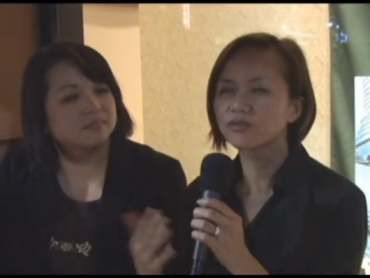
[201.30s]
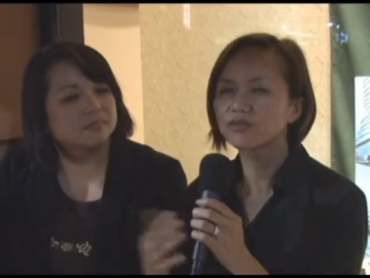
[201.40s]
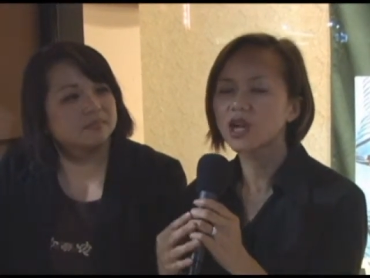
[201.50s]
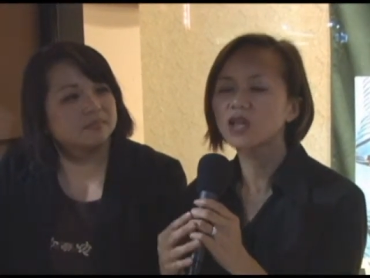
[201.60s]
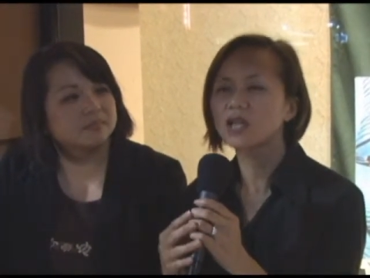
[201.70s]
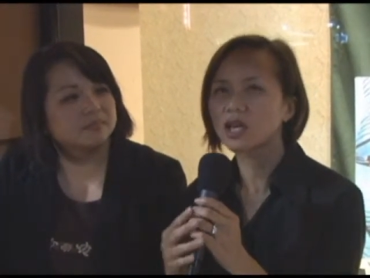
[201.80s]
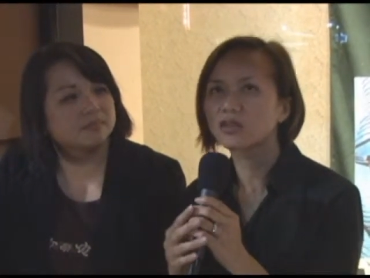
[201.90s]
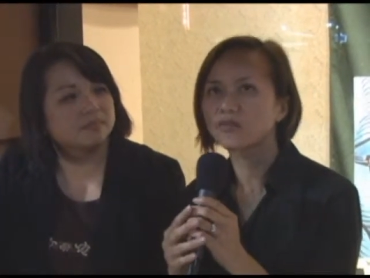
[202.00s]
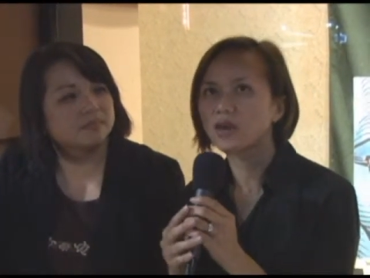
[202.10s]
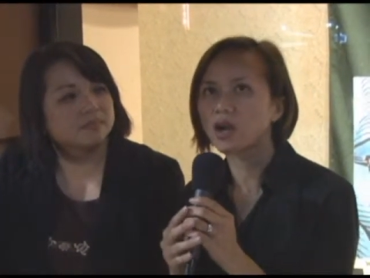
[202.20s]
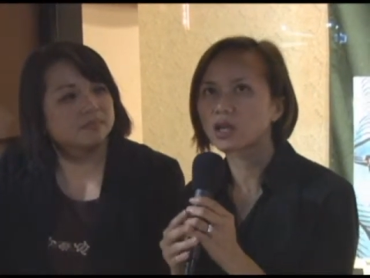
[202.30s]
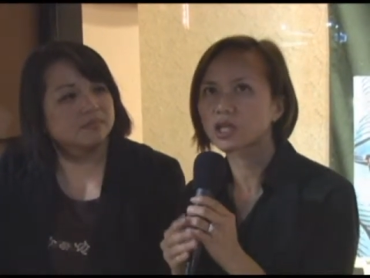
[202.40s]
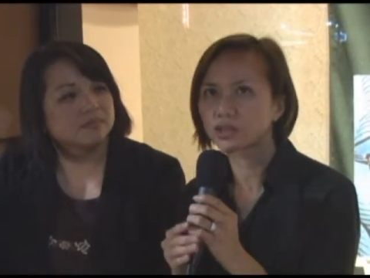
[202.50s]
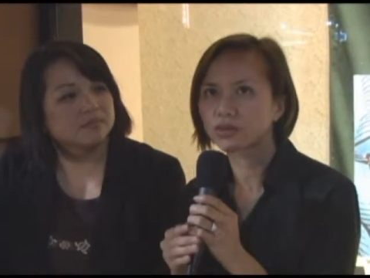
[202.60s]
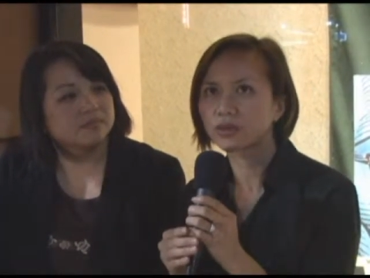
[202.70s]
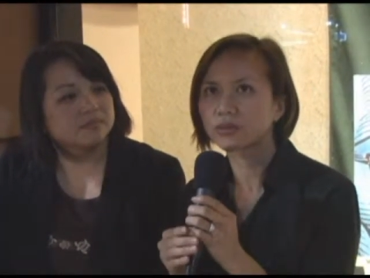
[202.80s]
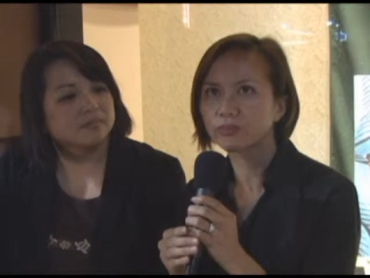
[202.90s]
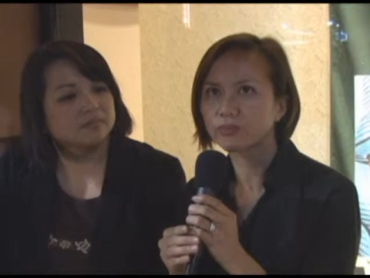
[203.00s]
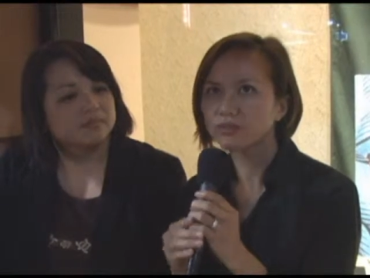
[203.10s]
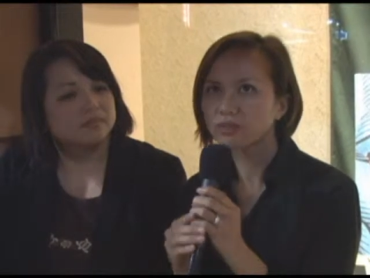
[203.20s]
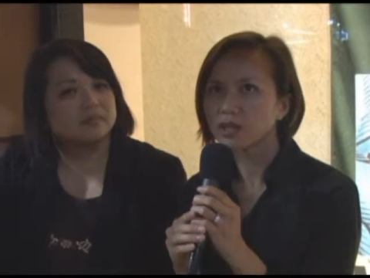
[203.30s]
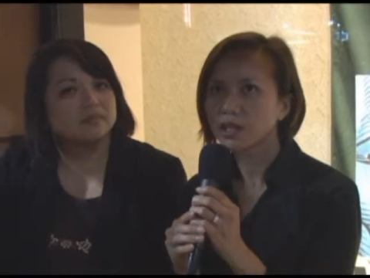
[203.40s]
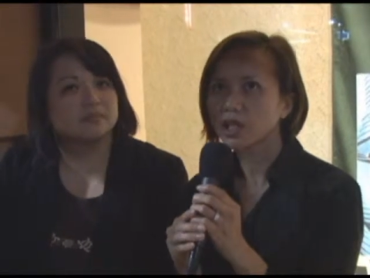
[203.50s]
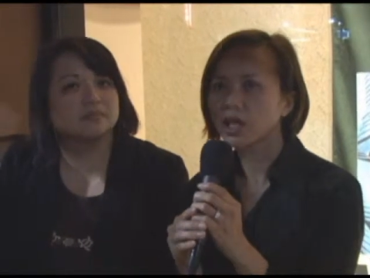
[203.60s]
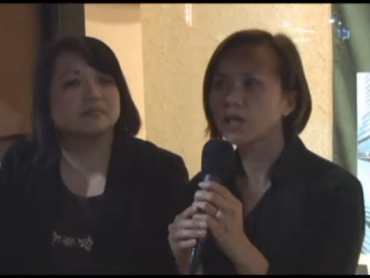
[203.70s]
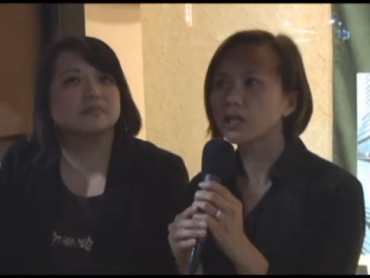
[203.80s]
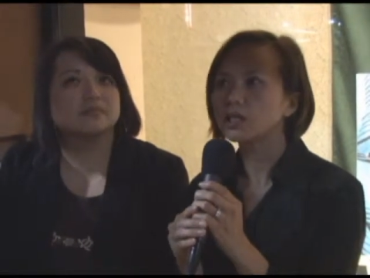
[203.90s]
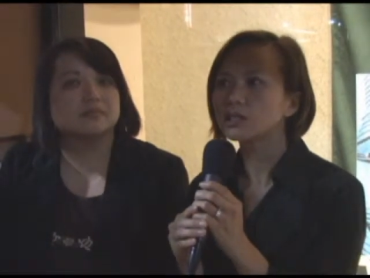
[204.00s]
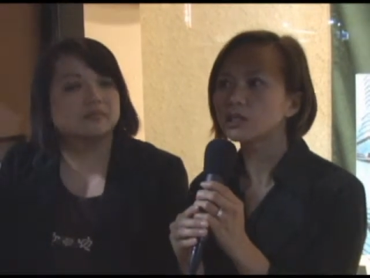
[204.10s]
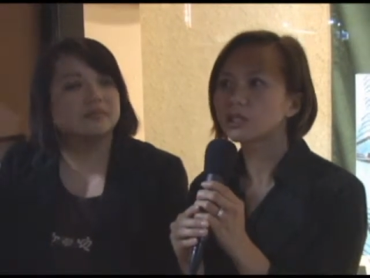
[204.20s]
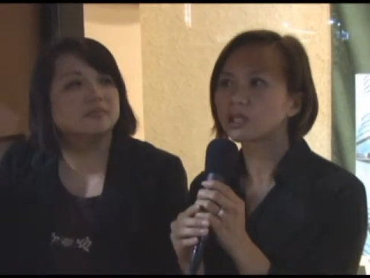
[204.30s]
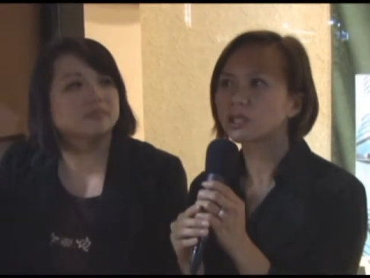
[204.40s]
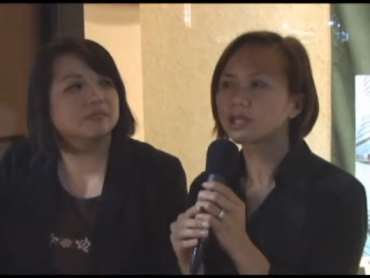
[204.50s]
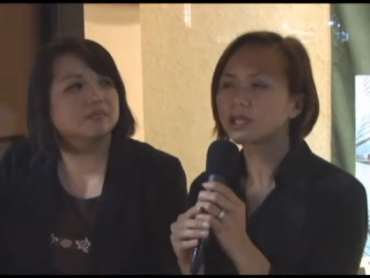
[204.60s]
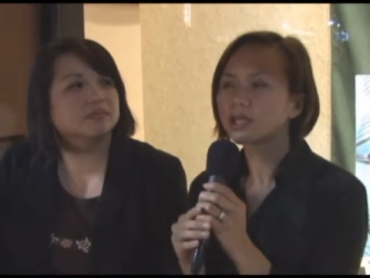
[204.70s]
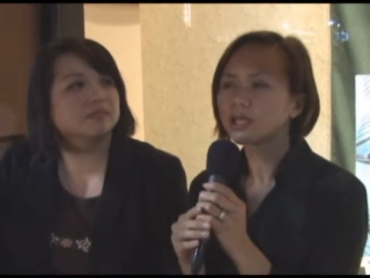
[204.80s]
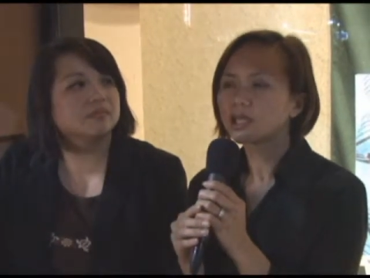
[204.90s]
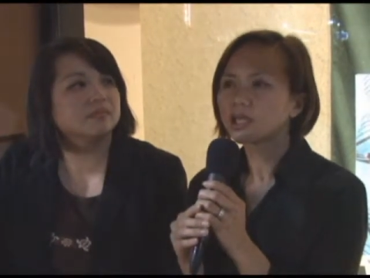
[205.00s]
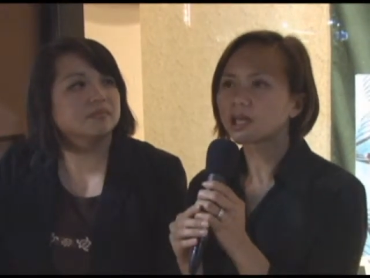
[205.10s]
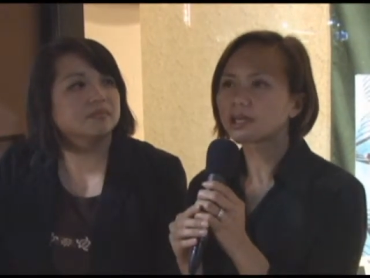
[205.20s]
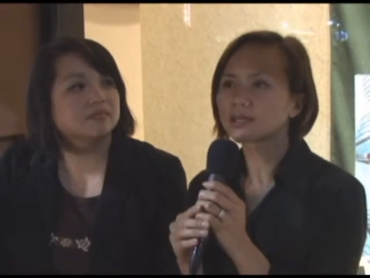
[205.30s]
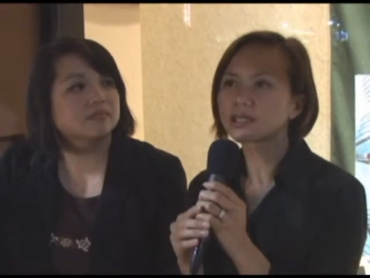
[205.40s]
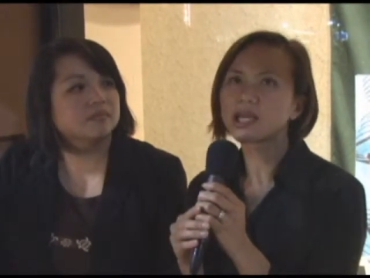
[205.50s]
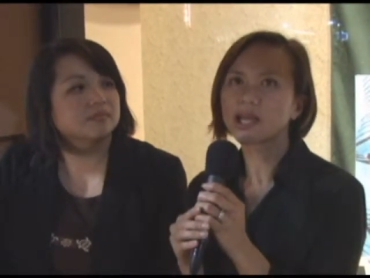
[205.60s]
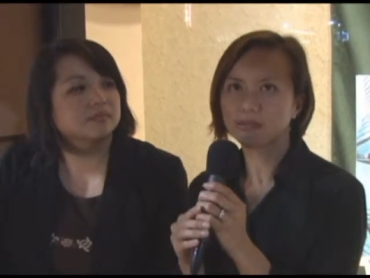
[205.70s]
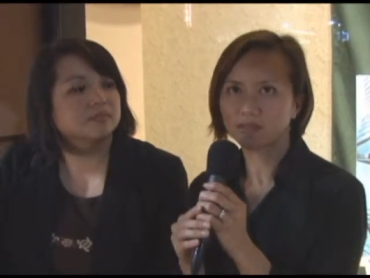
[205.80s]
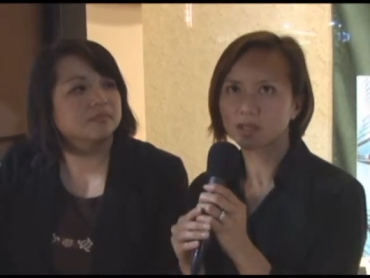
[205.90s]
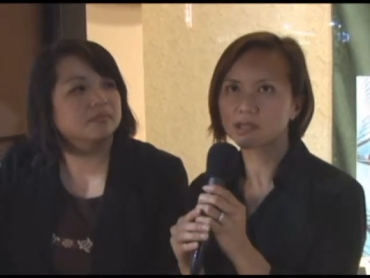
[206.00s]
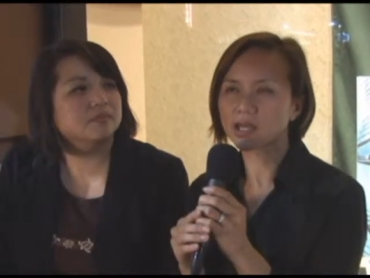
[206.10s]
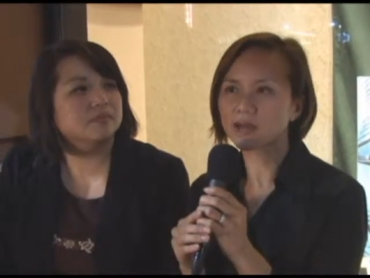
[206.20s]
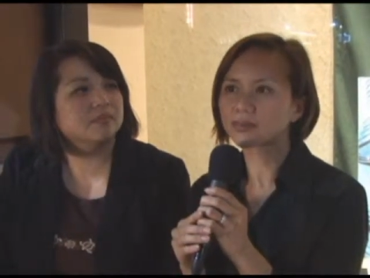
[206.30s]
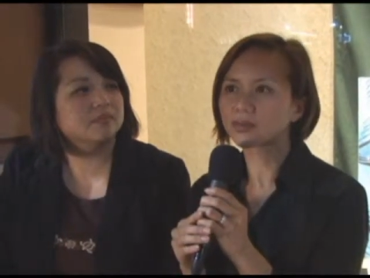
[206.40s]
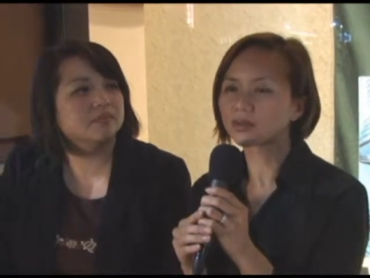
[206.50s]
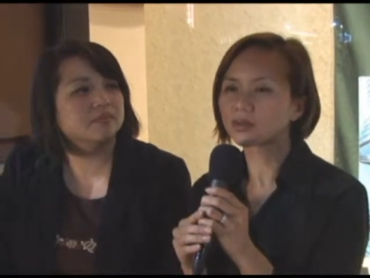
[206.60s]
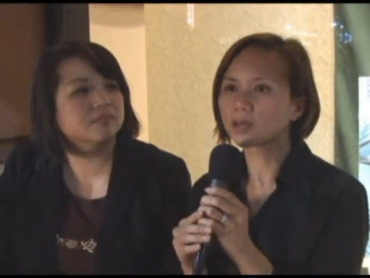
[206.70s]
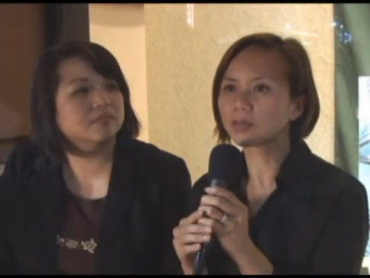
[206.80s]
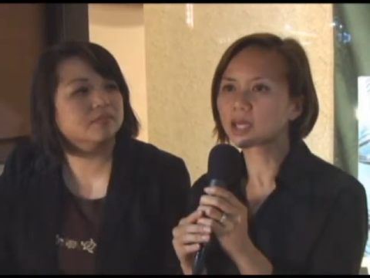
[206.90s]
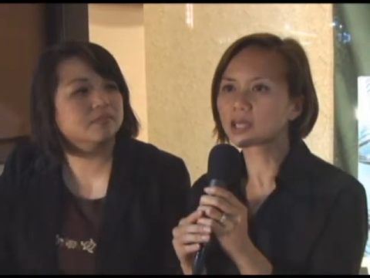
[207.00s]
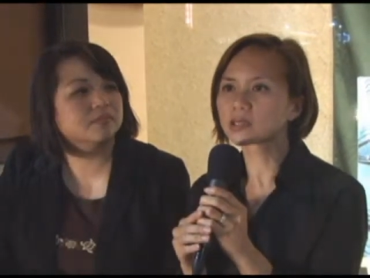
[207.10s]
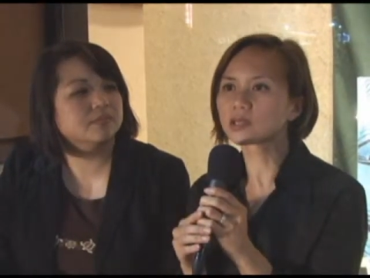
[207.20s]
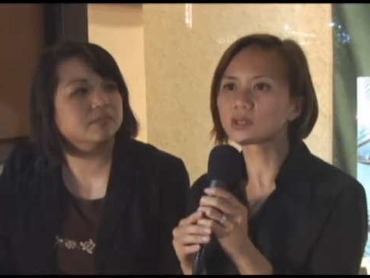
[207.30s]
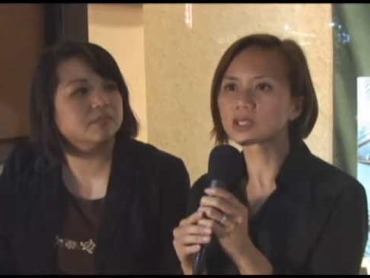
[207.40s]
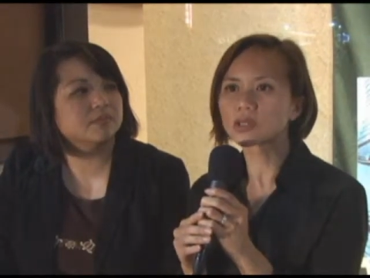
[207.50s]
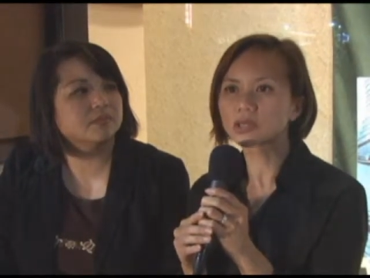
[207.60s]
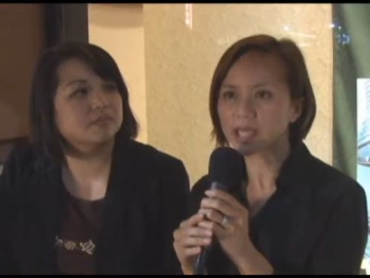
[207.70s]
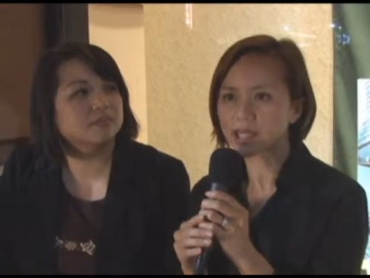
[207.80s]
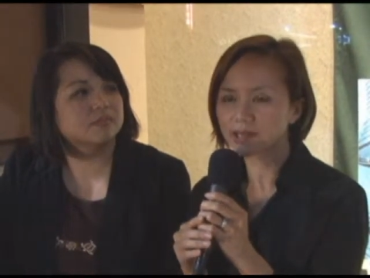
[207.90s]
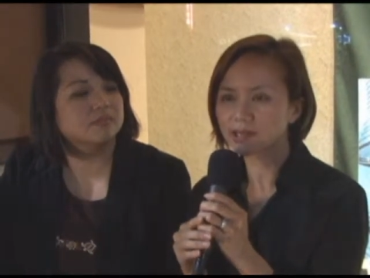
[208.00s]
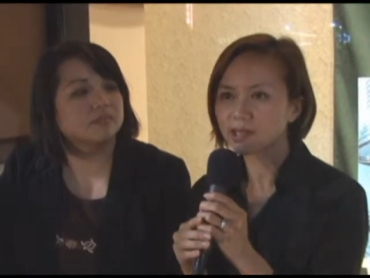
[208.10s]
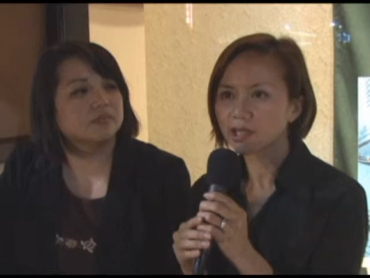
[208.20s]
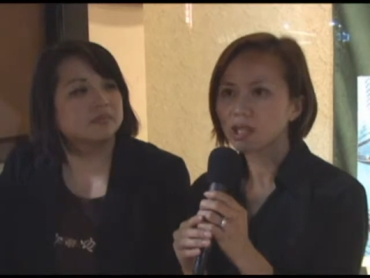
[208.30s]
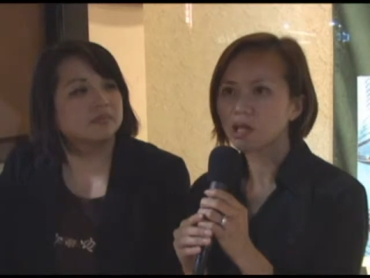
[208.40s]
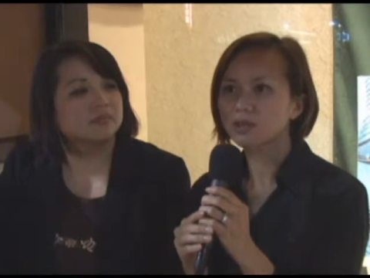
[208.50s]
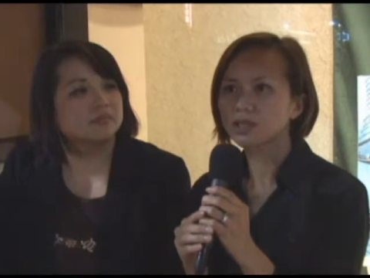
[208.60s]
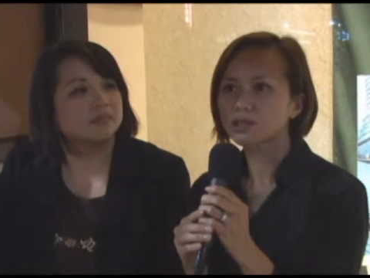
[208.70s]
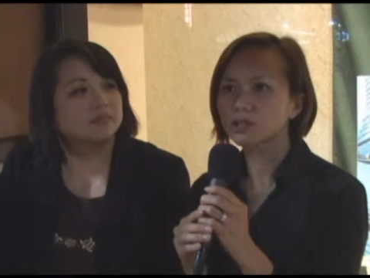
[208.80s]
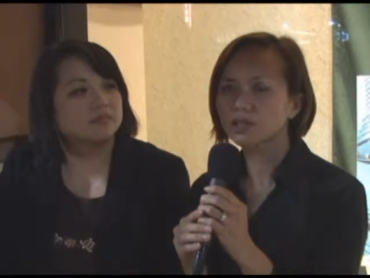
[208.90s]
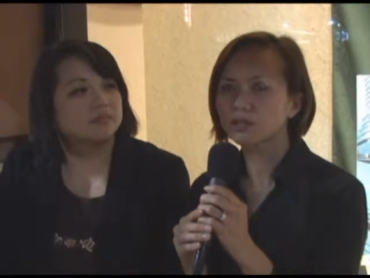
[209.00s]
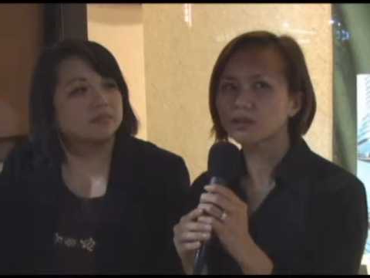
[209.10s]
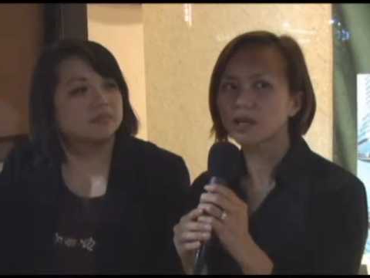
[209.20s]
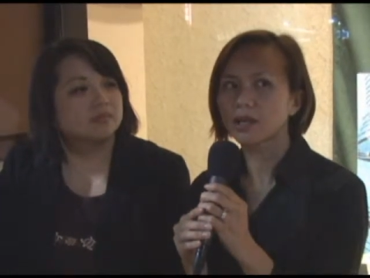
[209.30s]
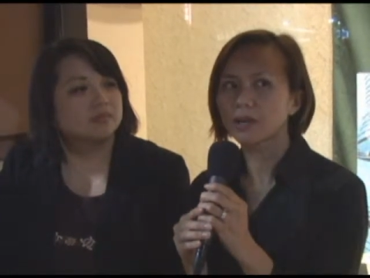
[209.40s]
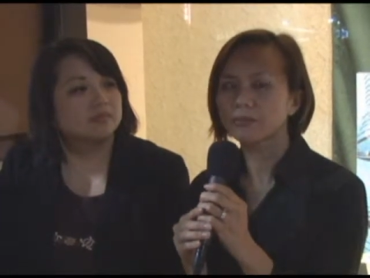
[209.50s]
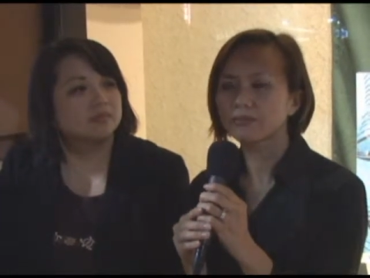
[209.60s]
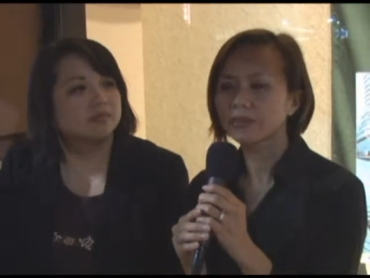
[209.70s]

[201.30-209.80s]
Speaker 1: gotten out of our control. Uh, easily uh, today, for example, uh, because it was so tense, it was so um,